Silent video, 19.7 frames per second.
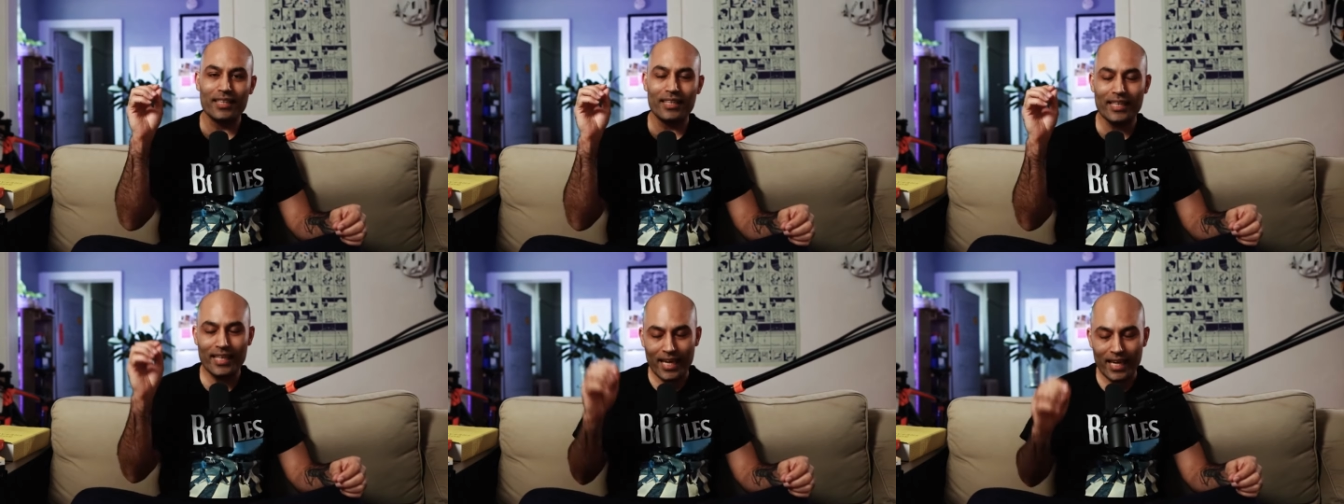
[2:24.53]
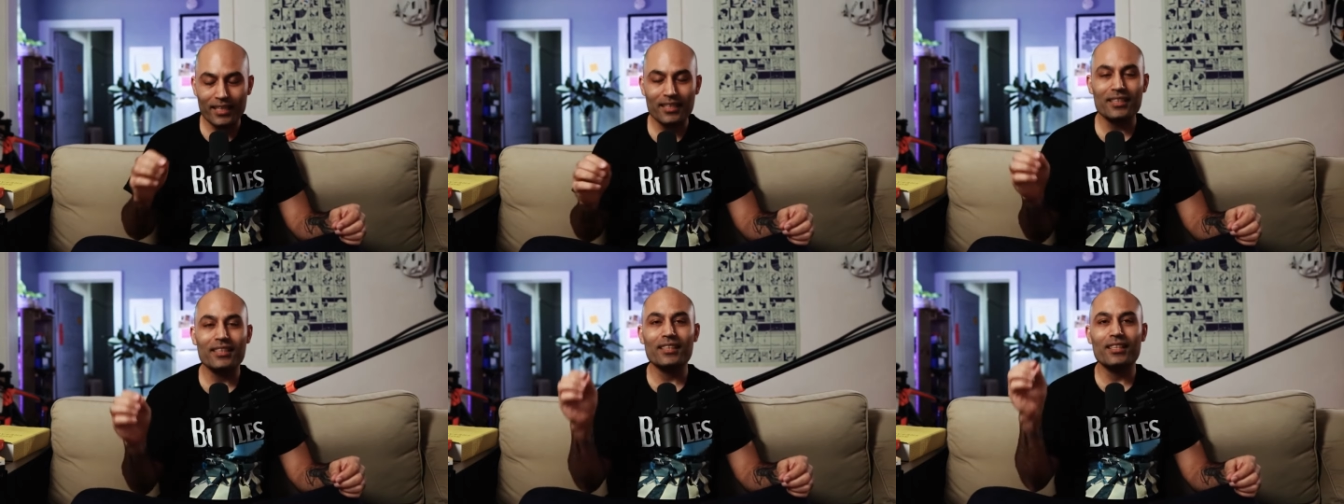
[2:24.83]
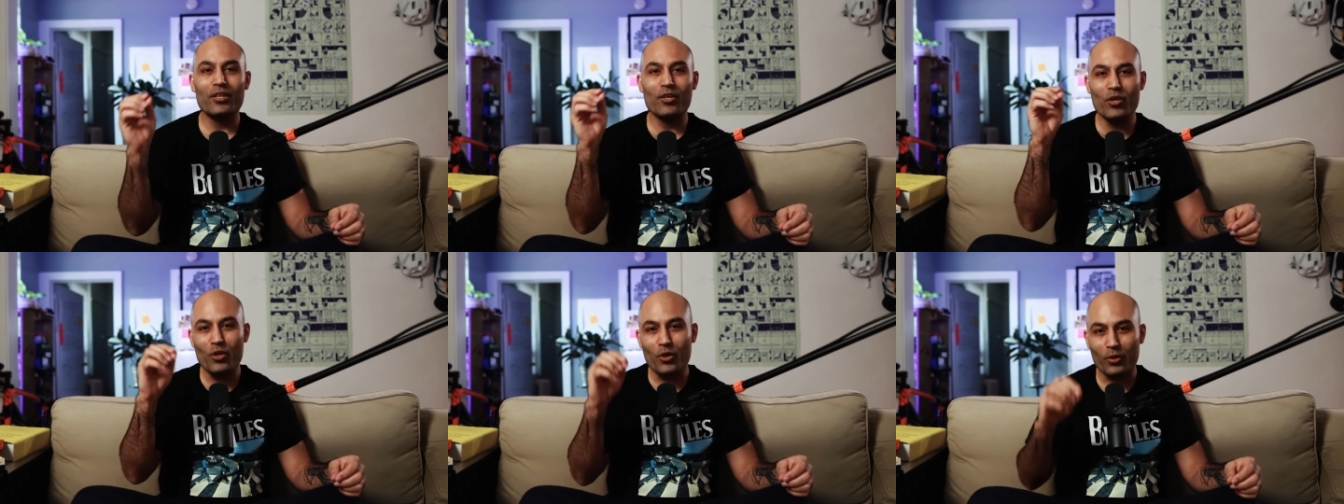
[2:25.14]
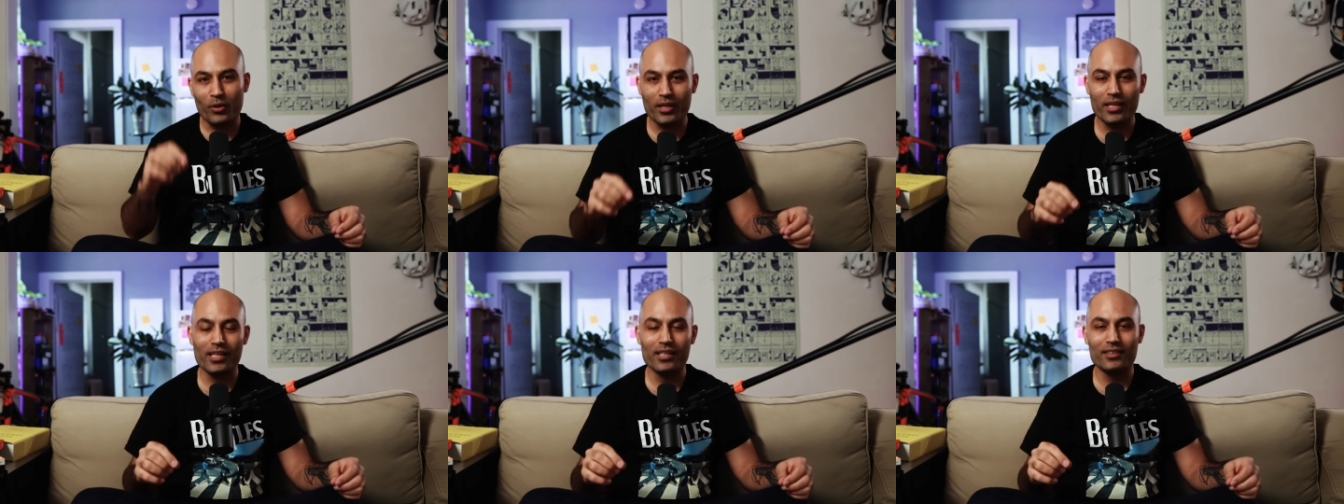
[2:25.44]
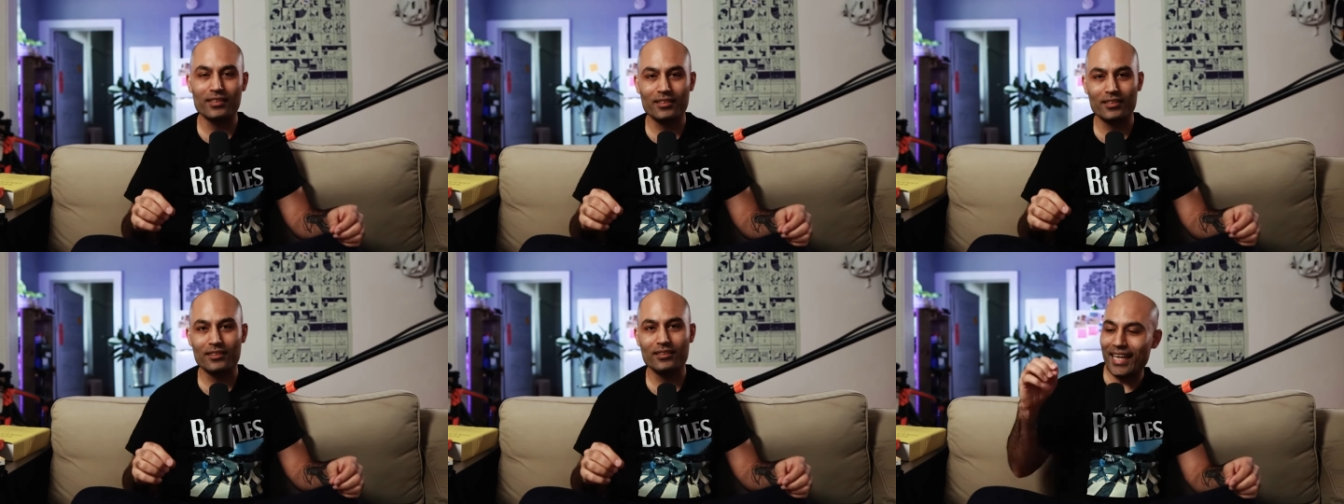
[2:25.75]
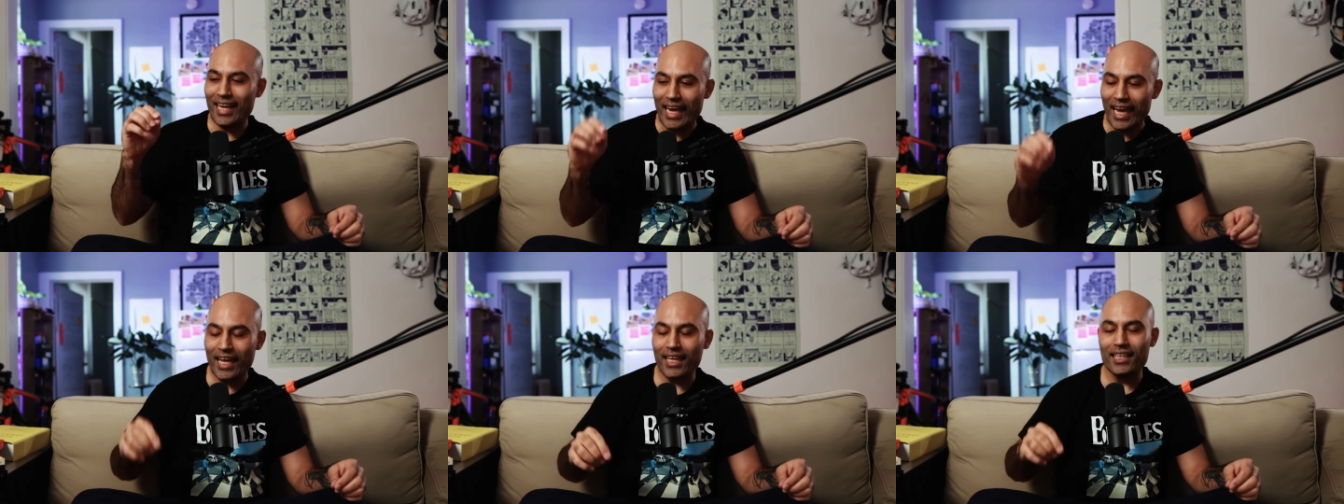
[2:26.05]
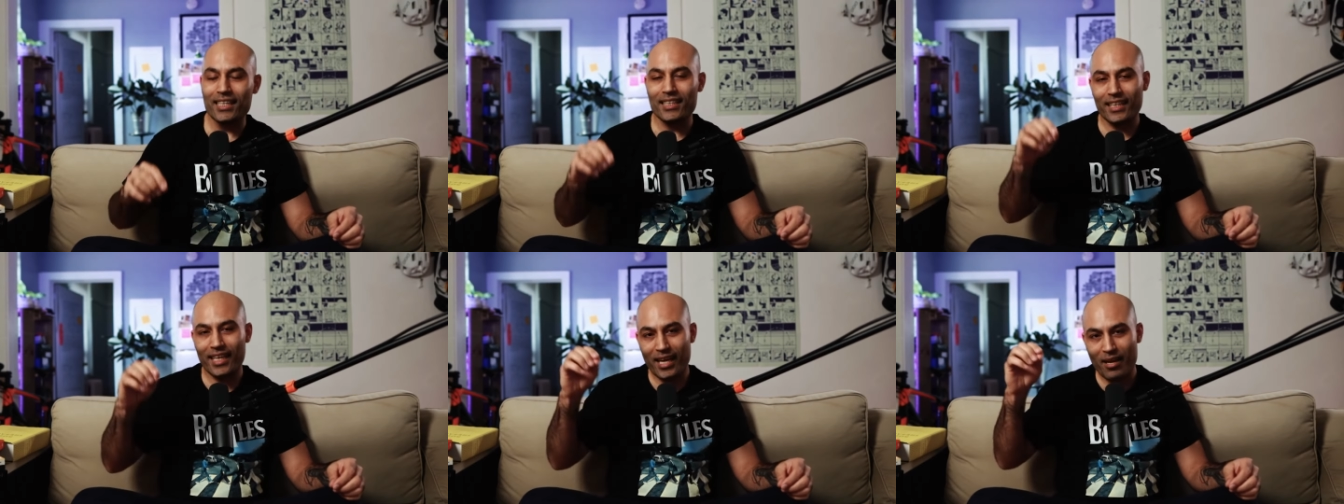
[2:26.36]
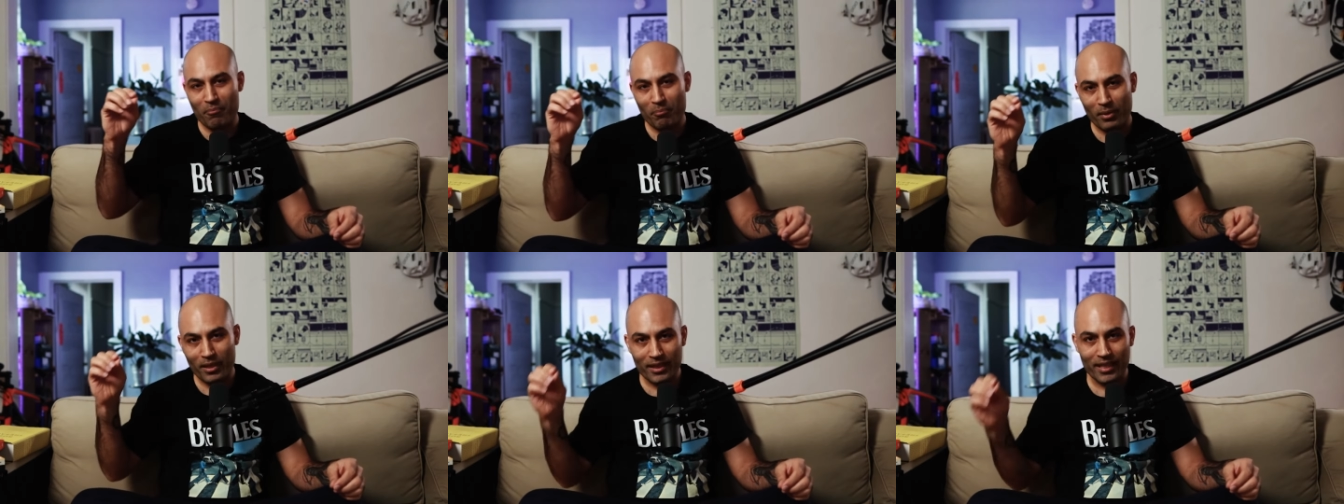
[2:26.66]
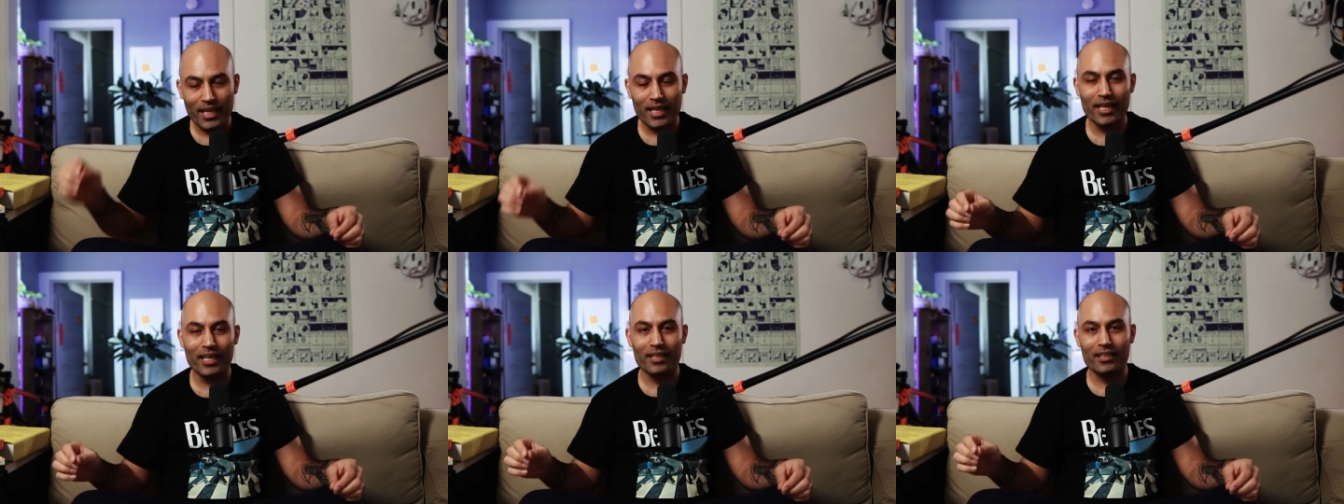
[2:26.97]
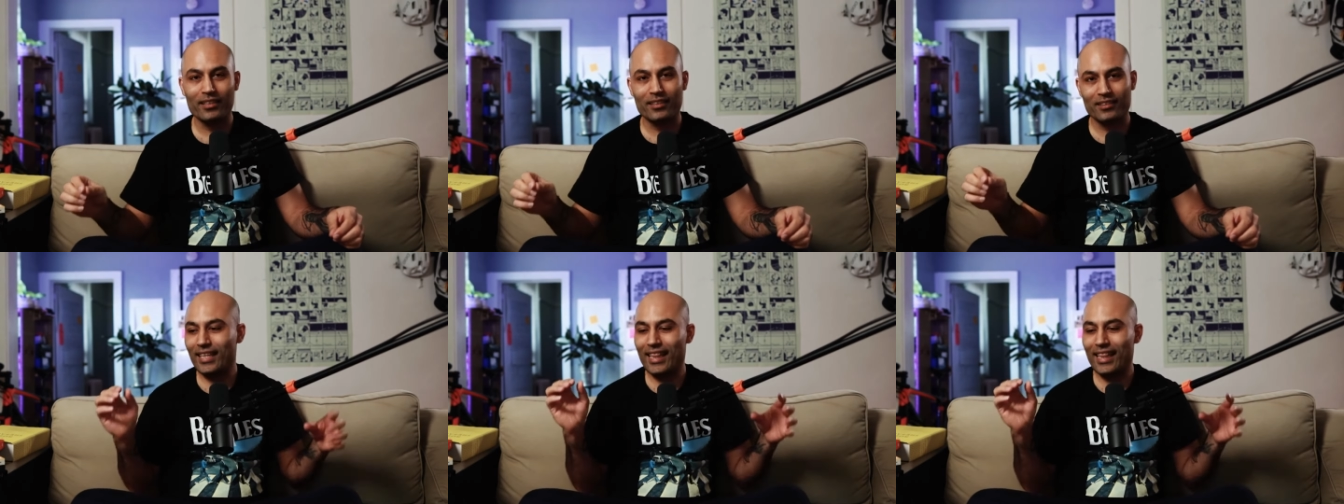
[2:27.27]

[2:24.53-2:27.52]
get curious, get empathetic.